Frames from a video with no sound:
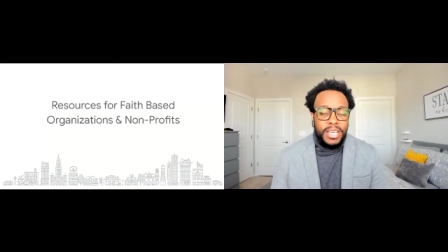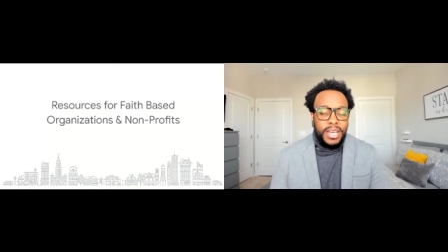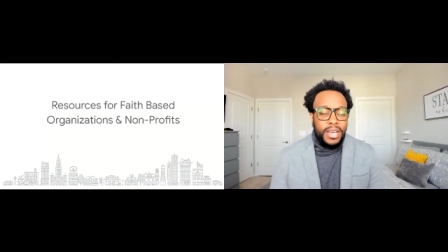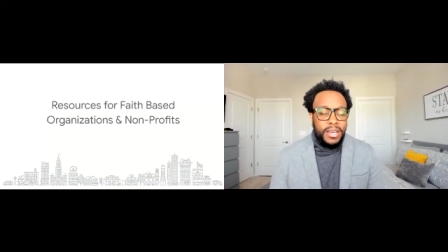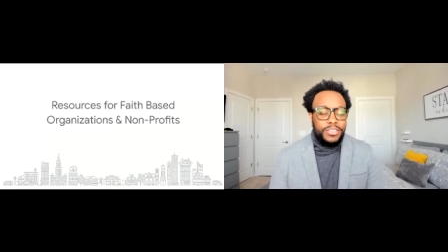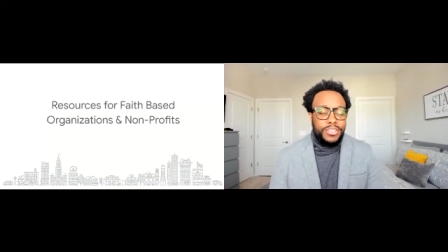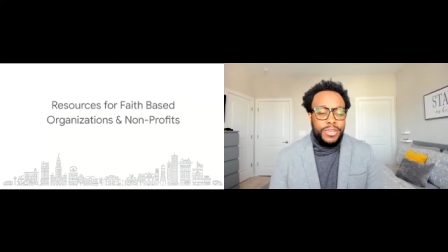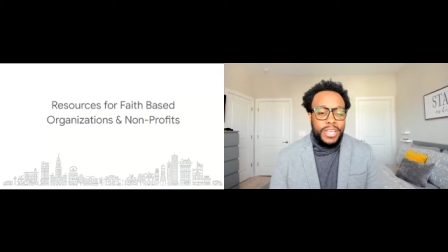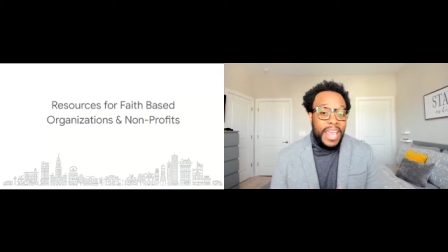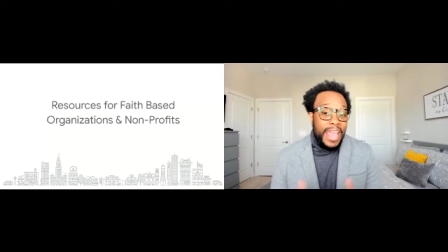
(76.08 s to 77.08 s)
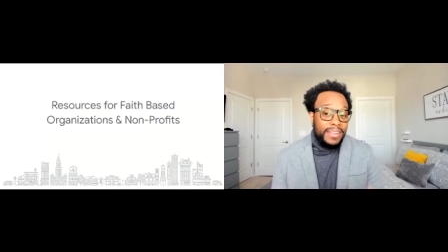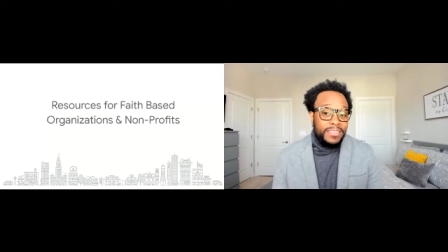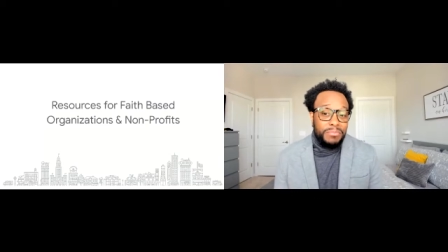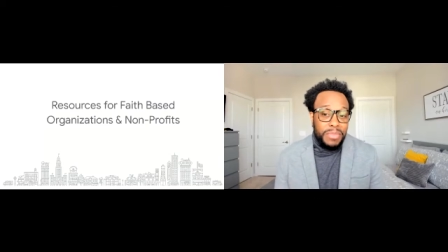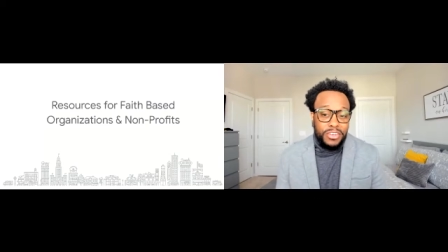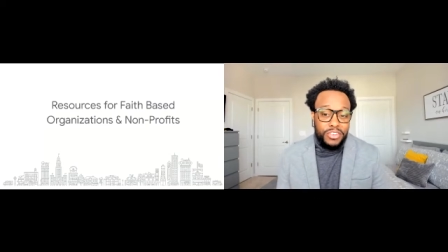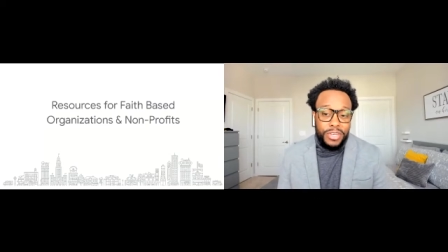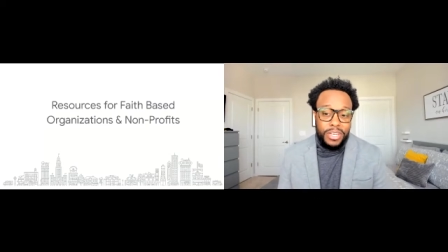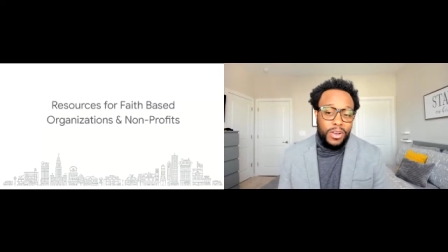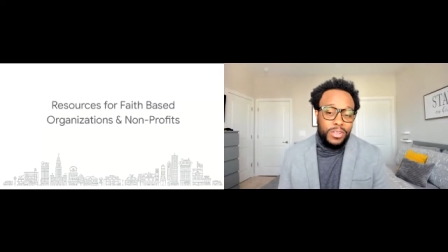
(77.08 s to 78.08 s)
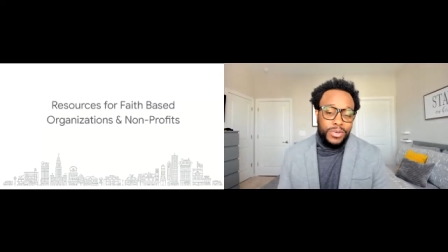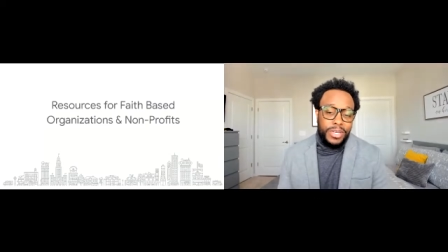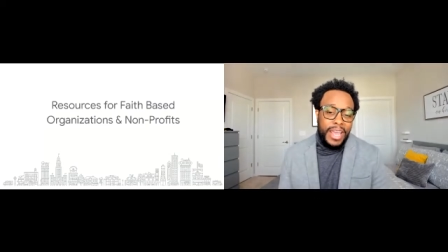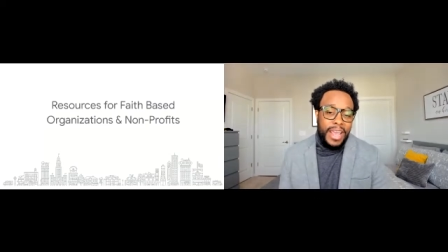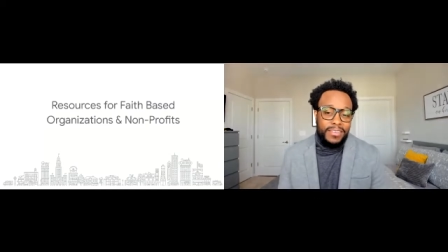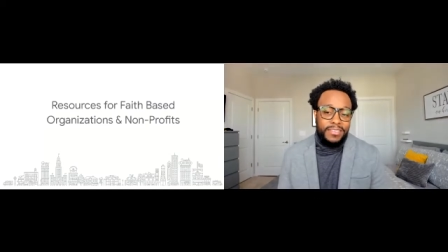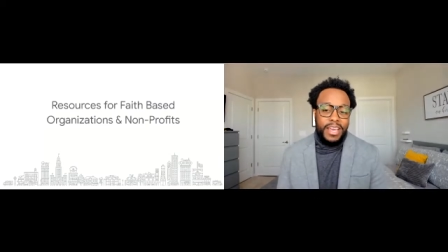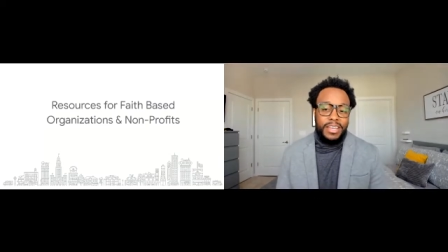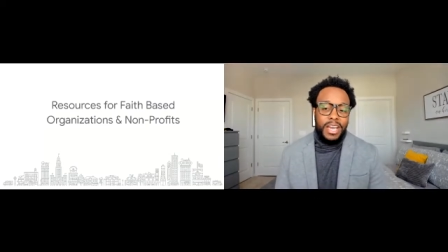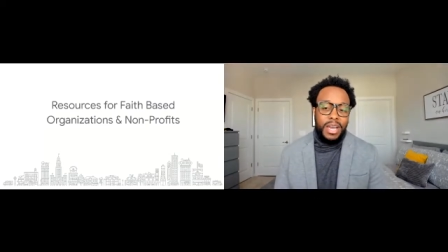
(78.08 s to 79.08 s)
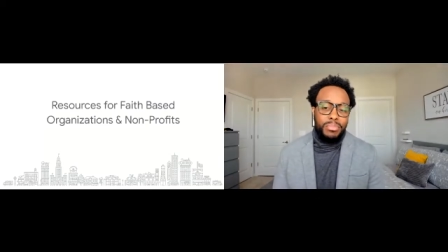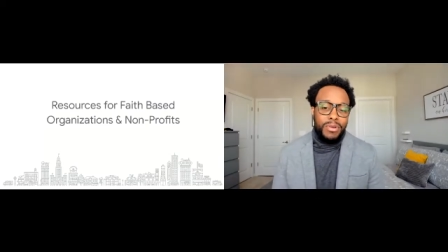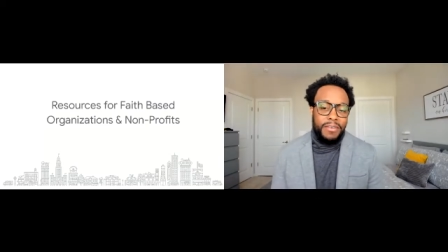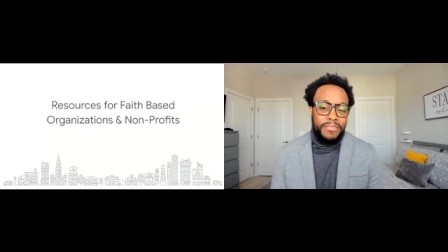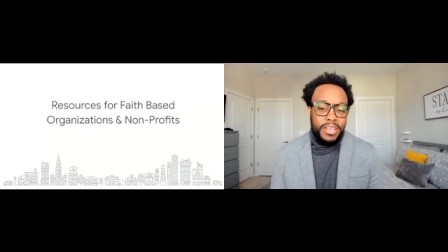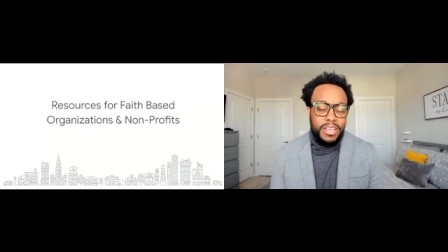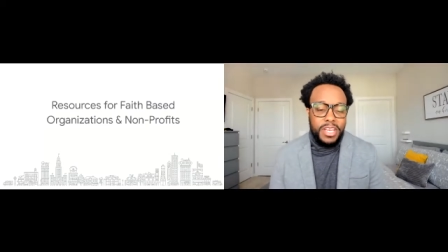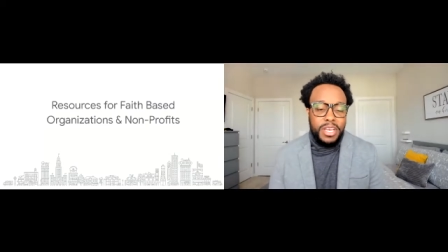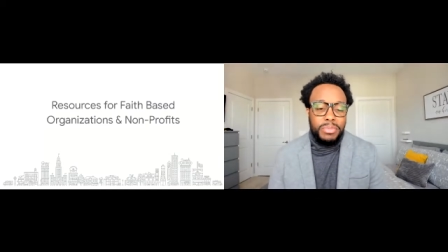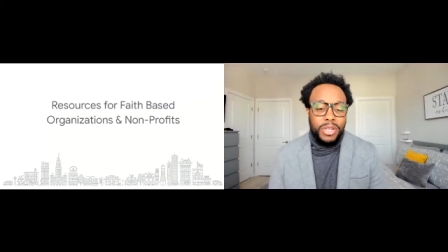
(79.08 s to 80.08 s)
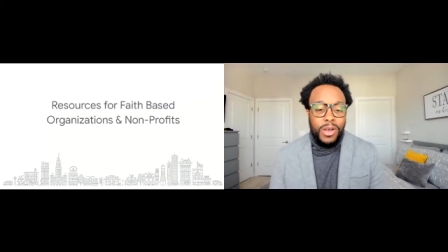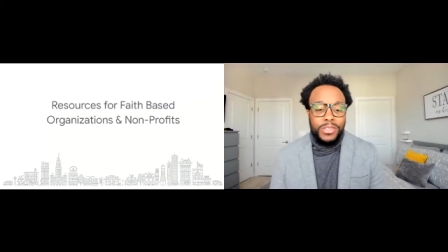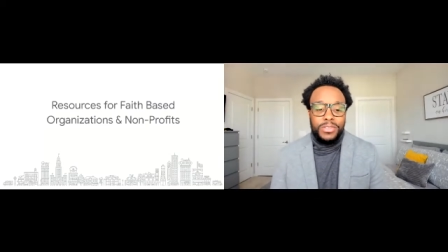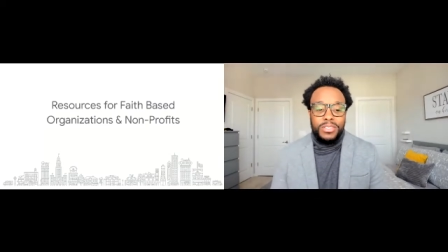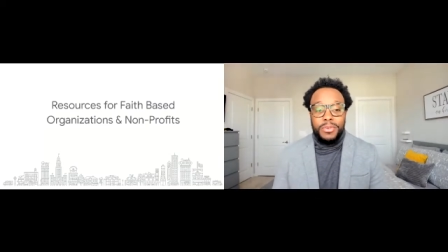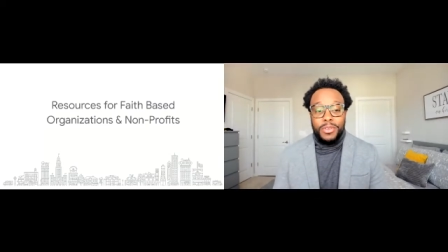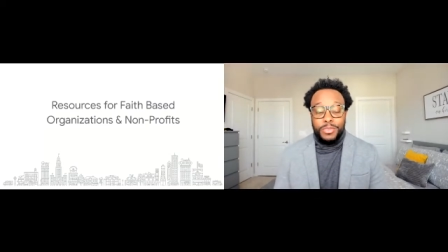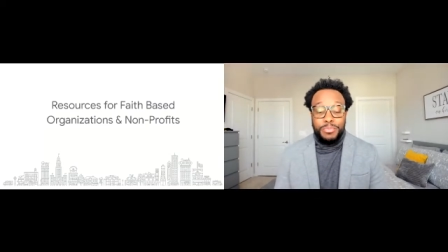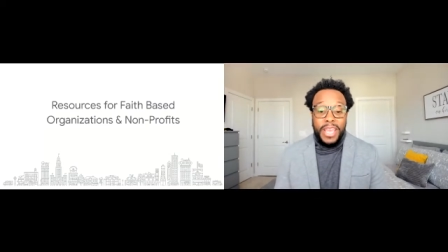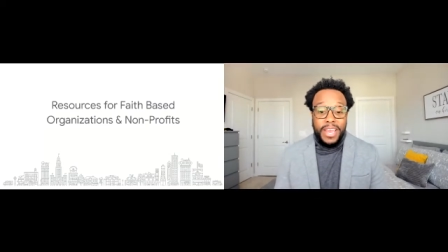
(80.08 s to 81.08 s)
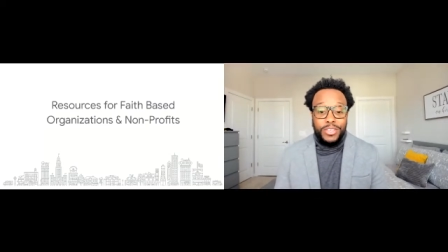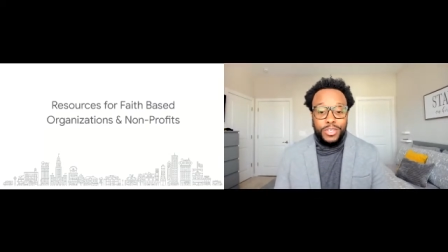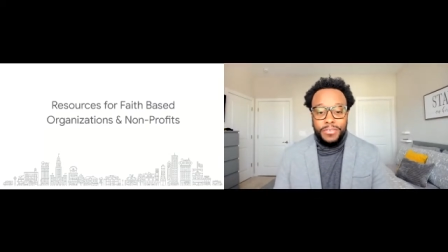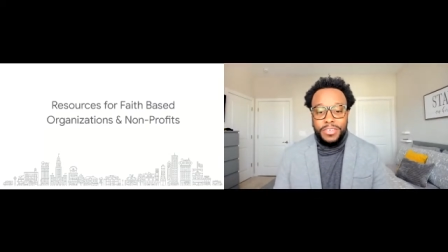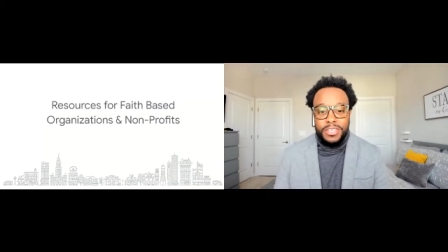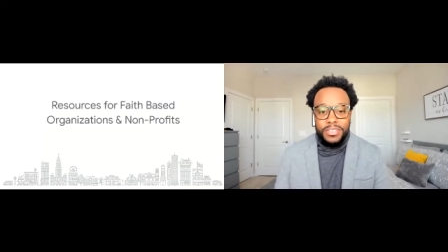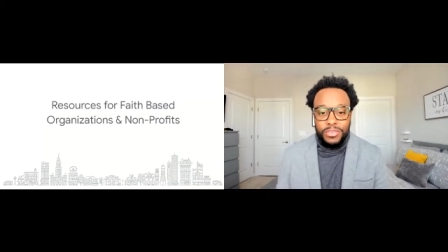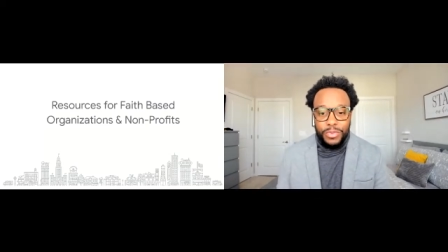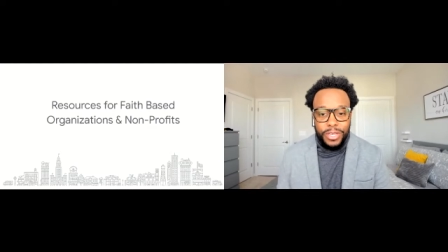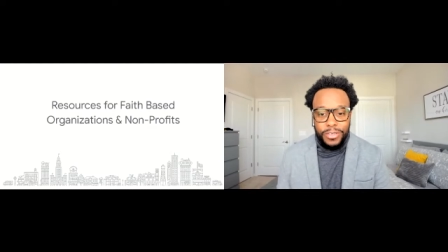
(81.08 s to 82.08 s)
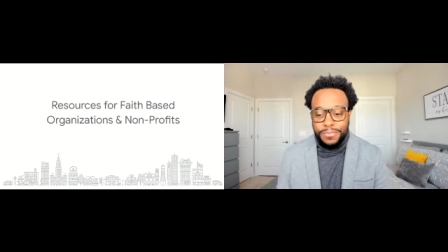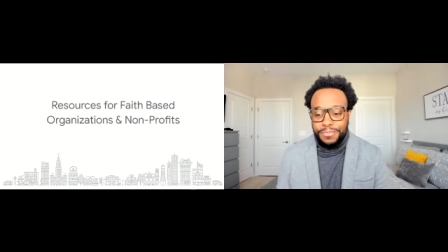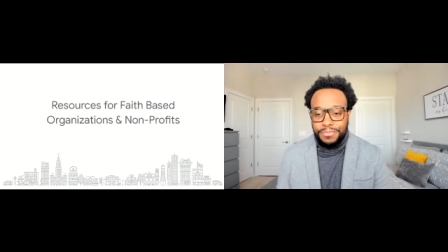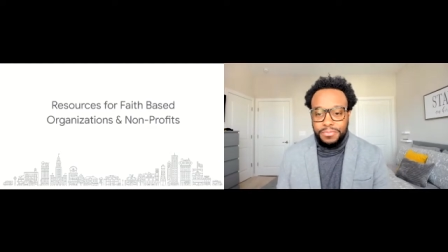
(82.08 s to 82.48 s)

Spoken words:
to enhance the ministry and also enhance that nonprofit, but also some of those paid services as well.